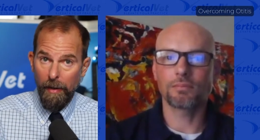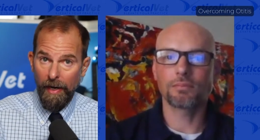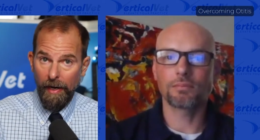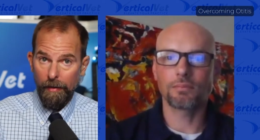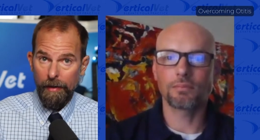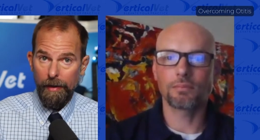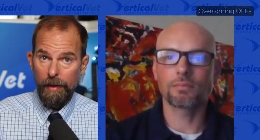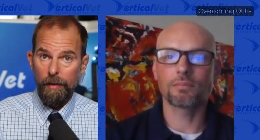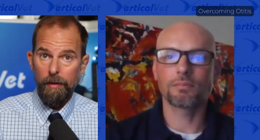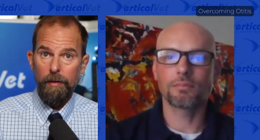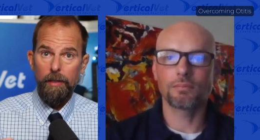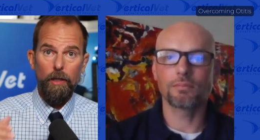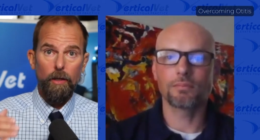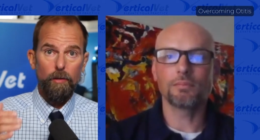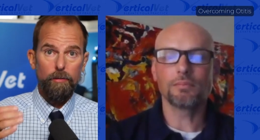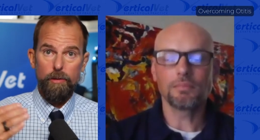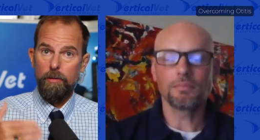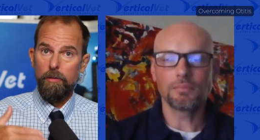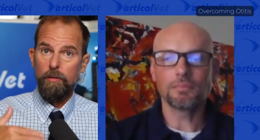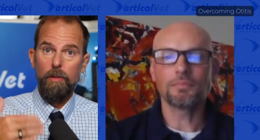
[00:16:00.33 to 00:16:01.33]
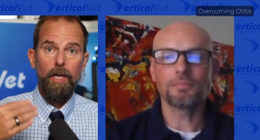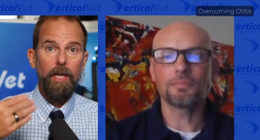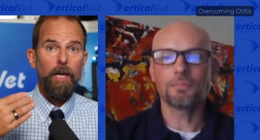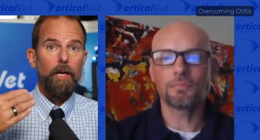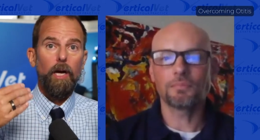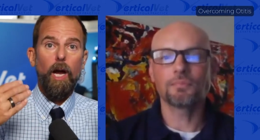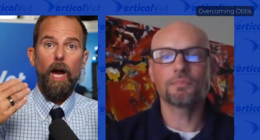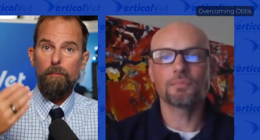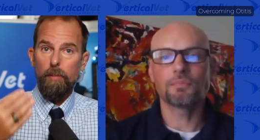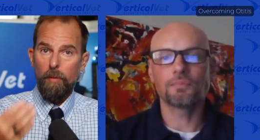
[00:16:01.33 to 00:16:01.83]
Speaker 1: barrier, you know, to
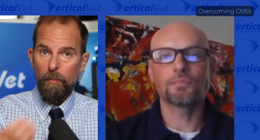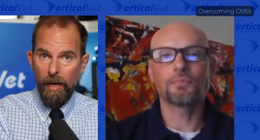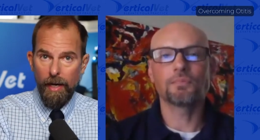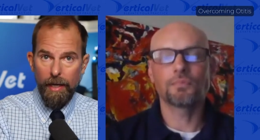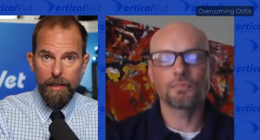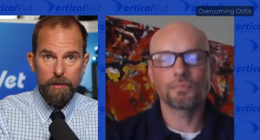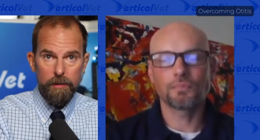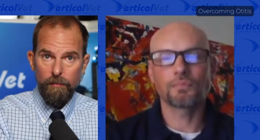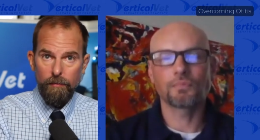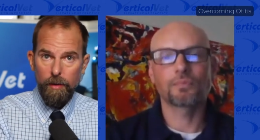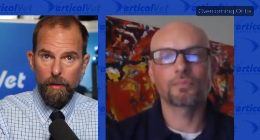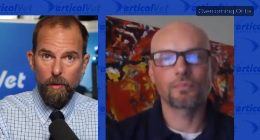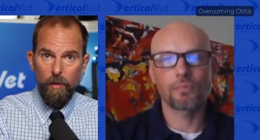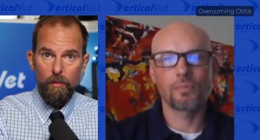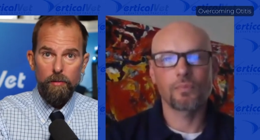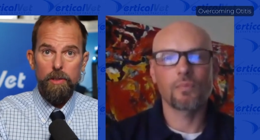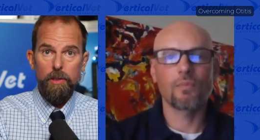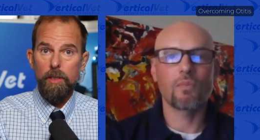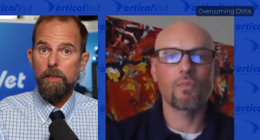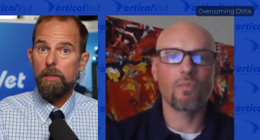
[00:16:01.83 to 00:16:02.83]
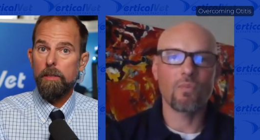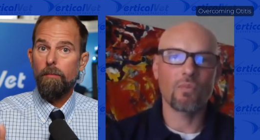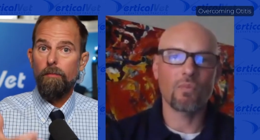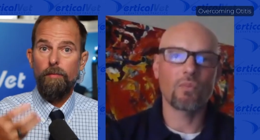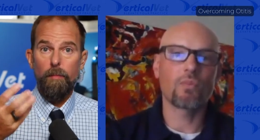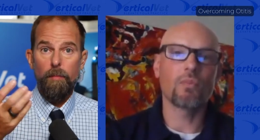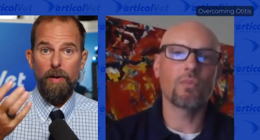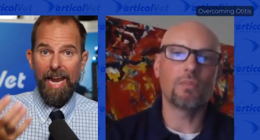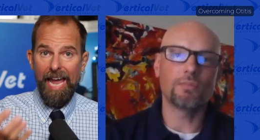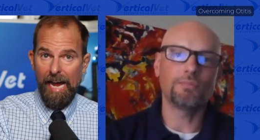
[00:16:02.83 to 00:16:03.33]
compromise of the immune system
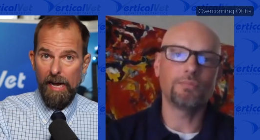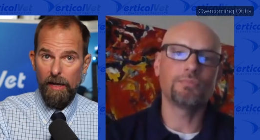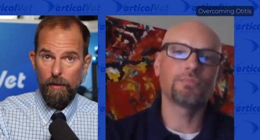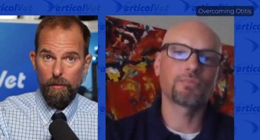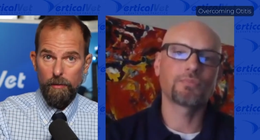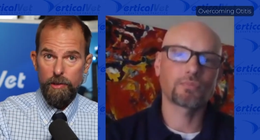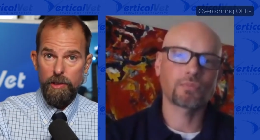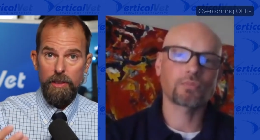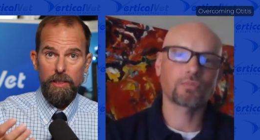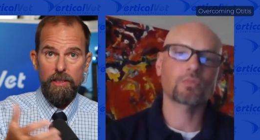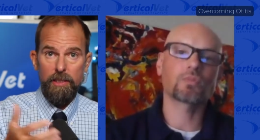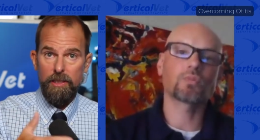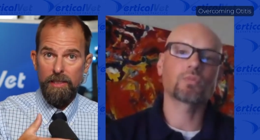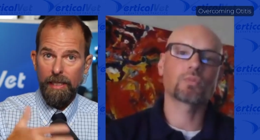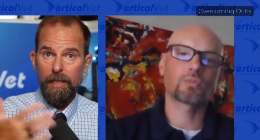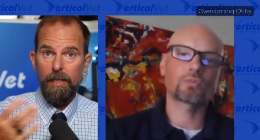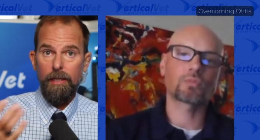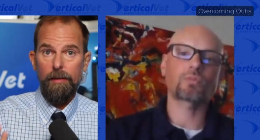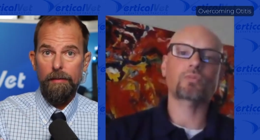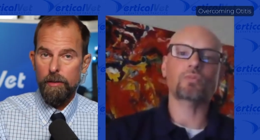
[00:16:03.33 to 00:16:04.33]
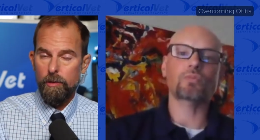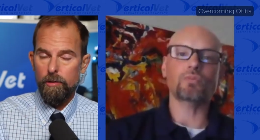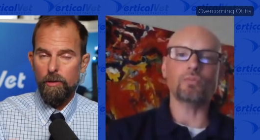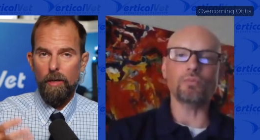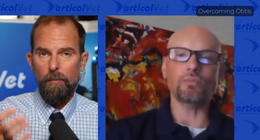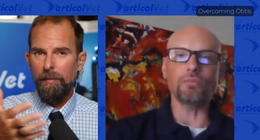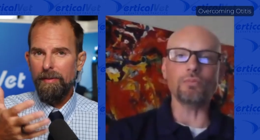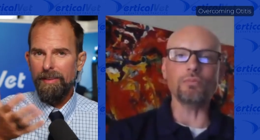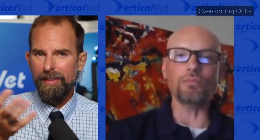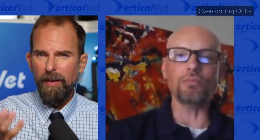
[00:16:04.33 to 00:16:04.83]
from an allergy, a secondary
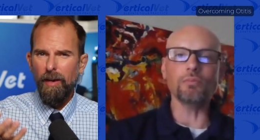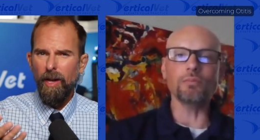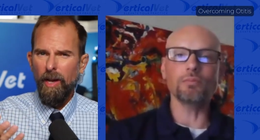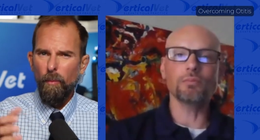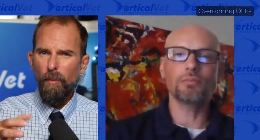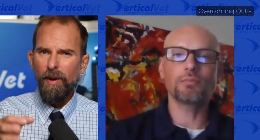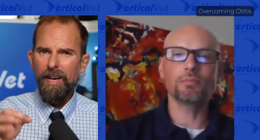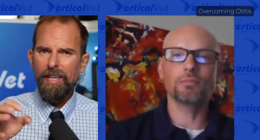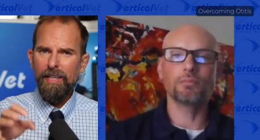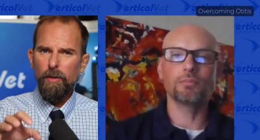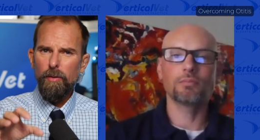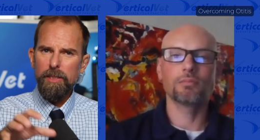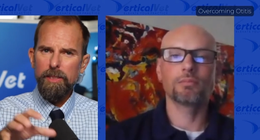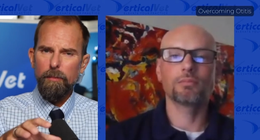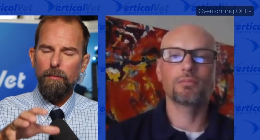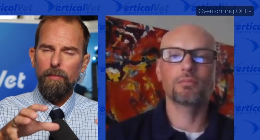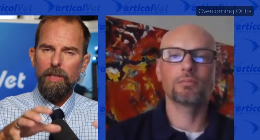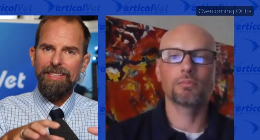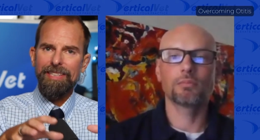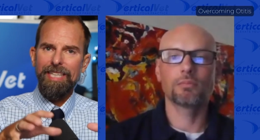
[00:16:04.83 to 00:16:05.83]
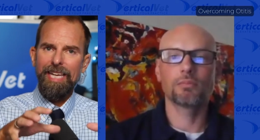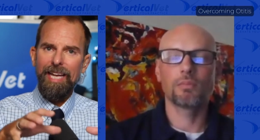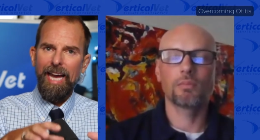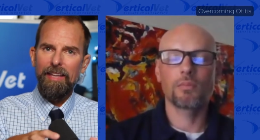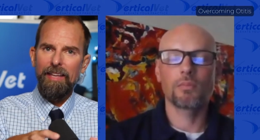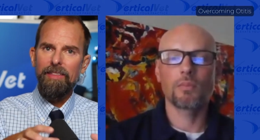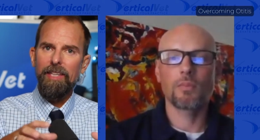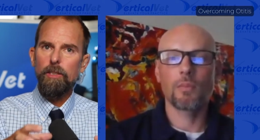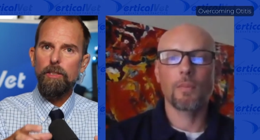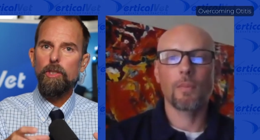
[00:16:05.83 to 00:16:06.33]
trauma. I mean, right, Chris? Because I,
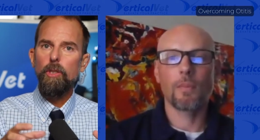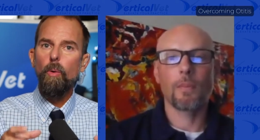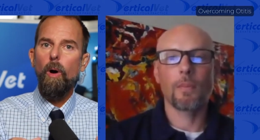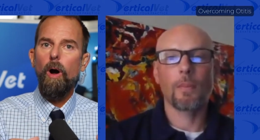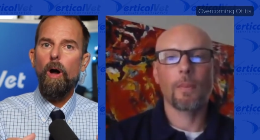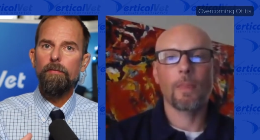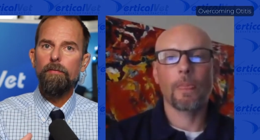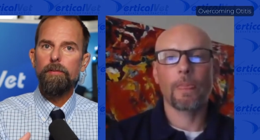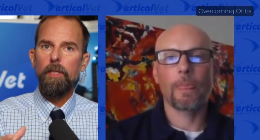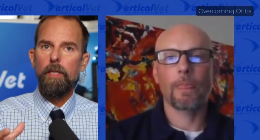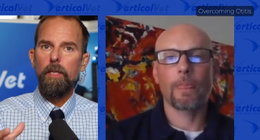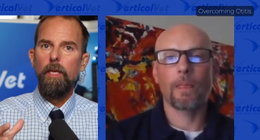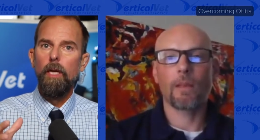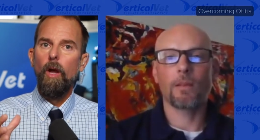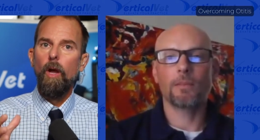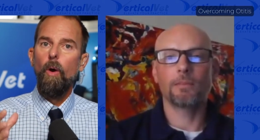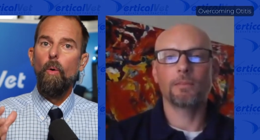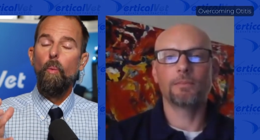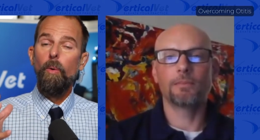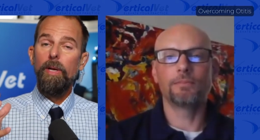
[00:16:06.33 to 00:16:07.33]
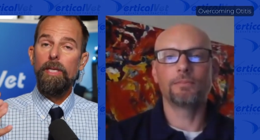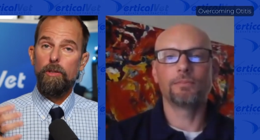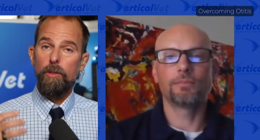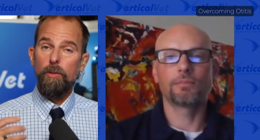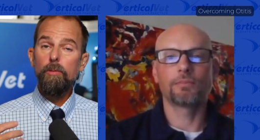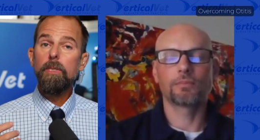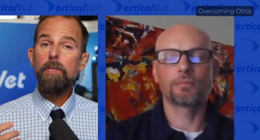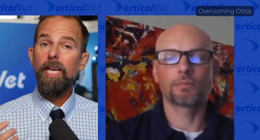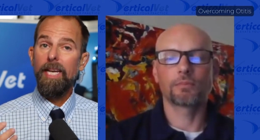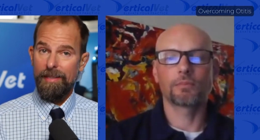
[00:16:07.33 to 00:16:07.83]
I think too often we
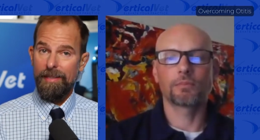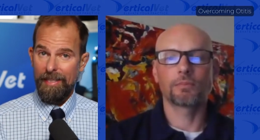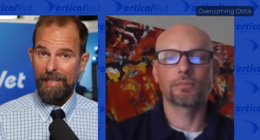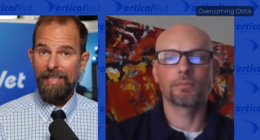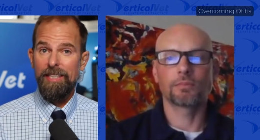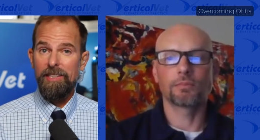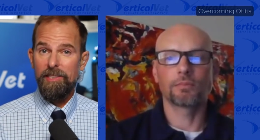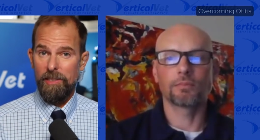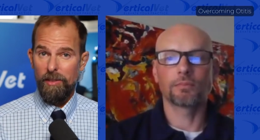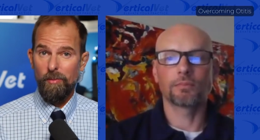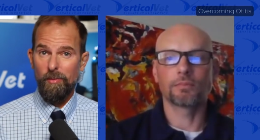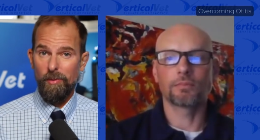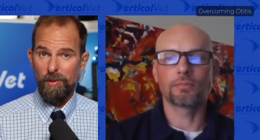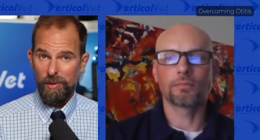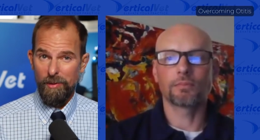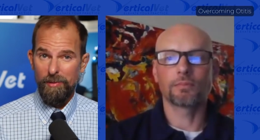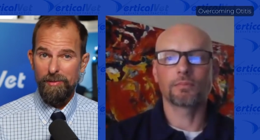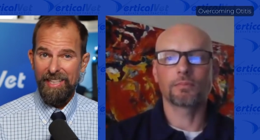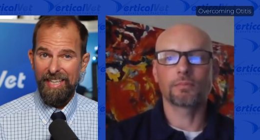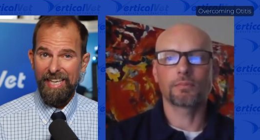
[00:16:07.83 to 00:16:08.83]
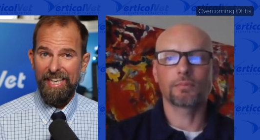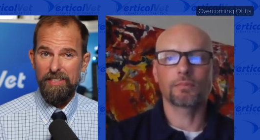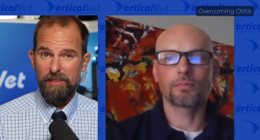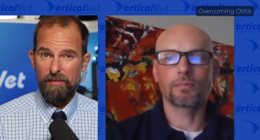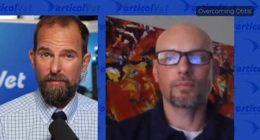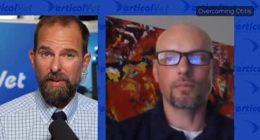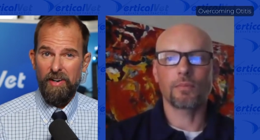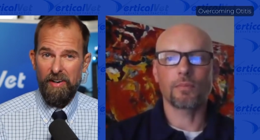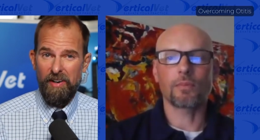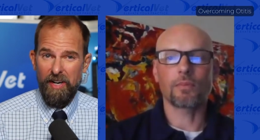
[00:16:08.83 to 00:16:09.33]
do take the easy route
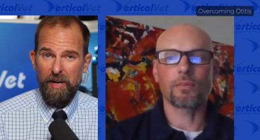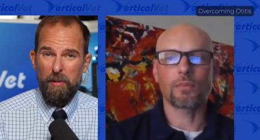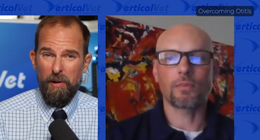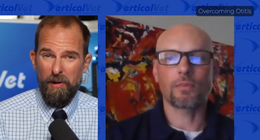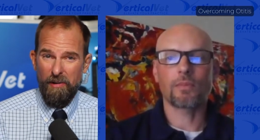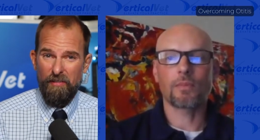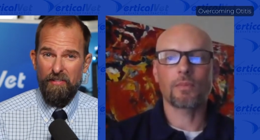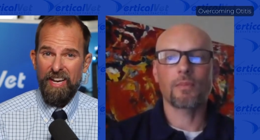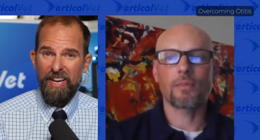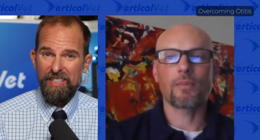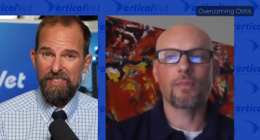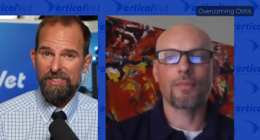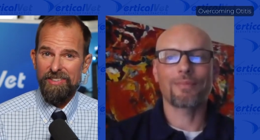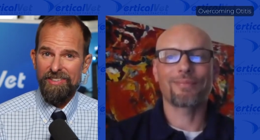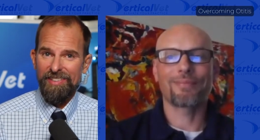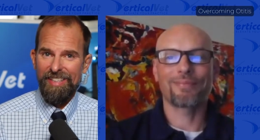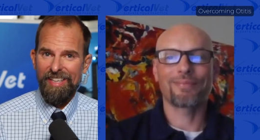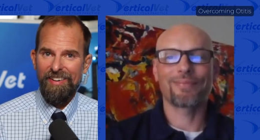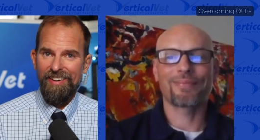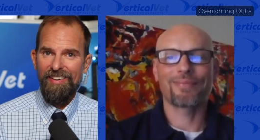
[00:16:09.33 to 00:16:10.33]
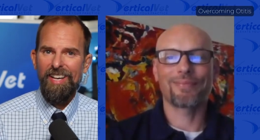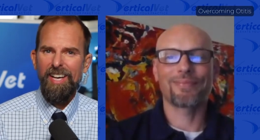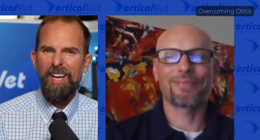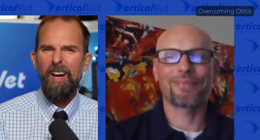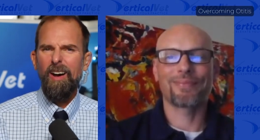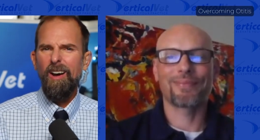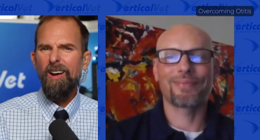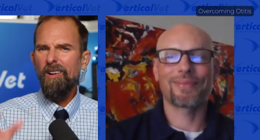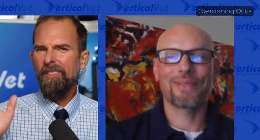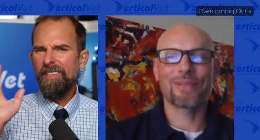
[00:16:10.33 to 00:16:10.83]
as veterinary professionals and go,
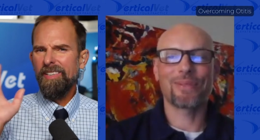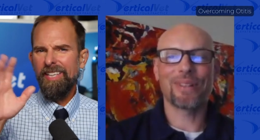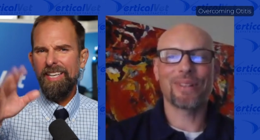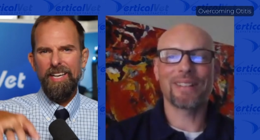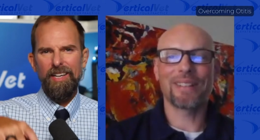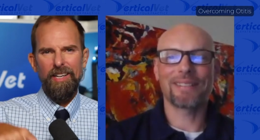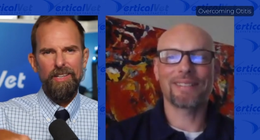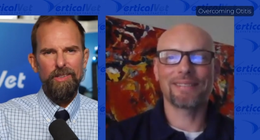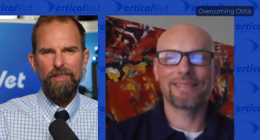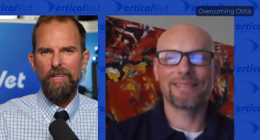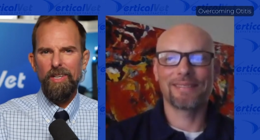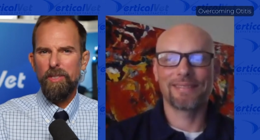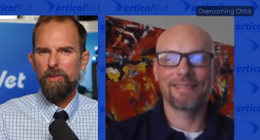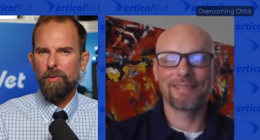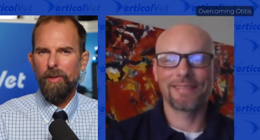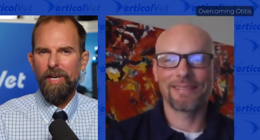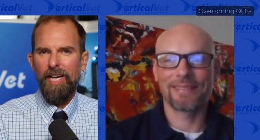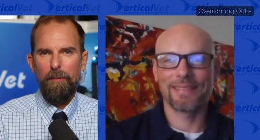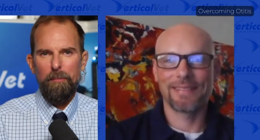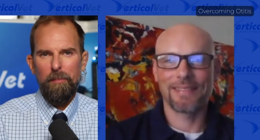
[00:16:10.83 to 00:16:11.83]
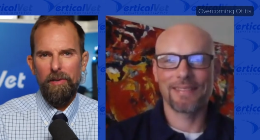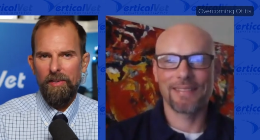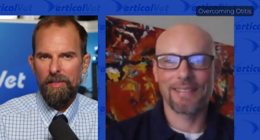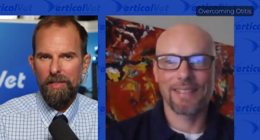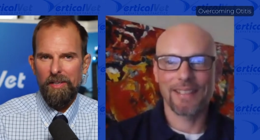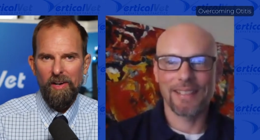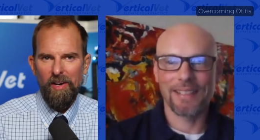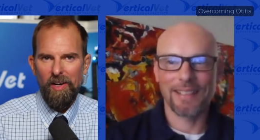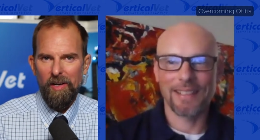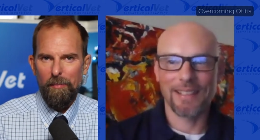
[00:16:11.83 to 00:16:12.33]
oh yeah, right. who knows what happened at
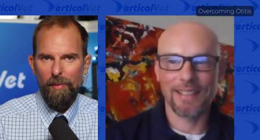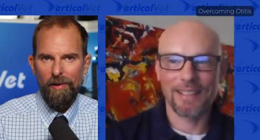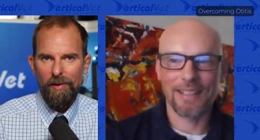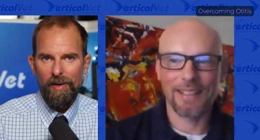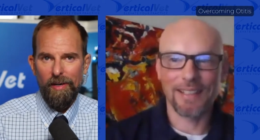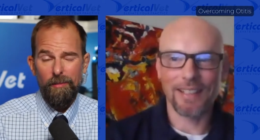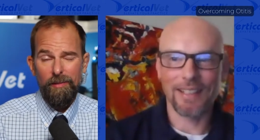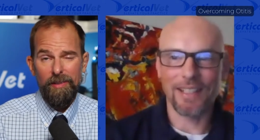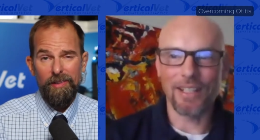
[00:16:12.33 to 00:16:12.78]
the dog park?